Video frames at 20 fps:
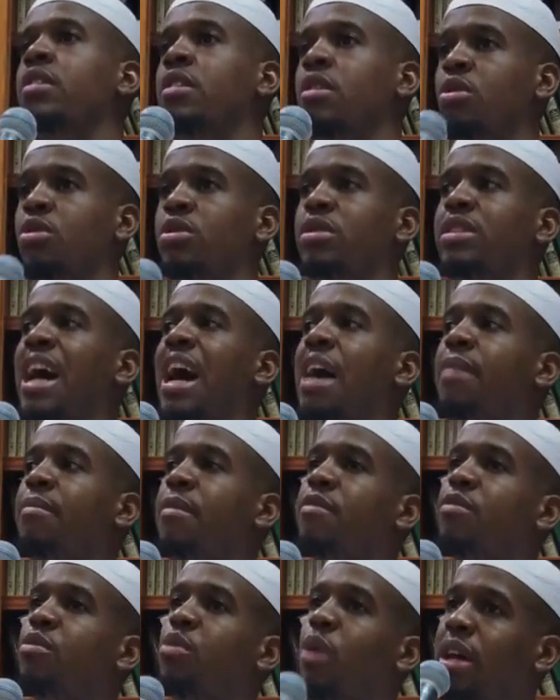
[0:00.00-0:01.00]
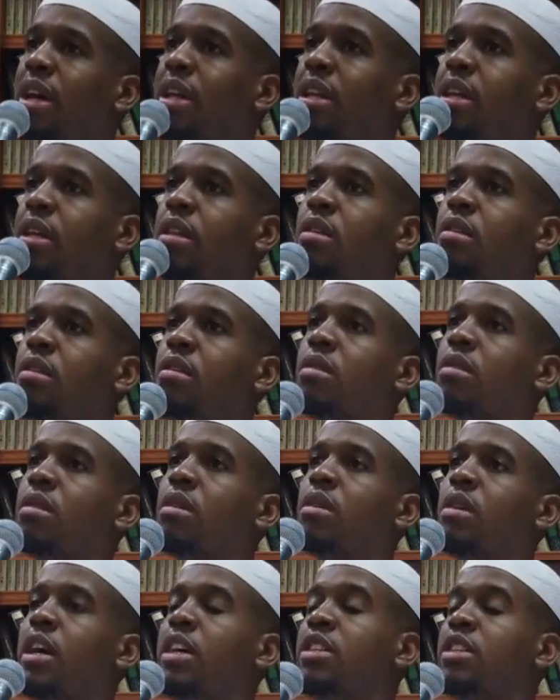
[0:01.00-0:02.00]
whose time of waning
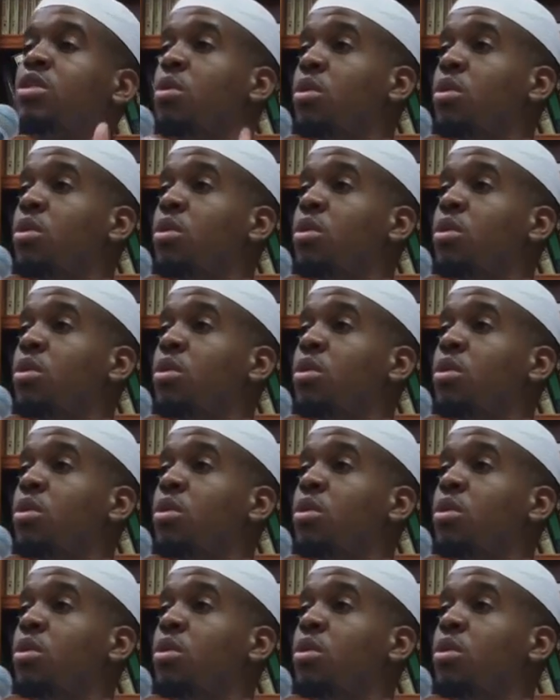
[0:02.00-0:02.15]
is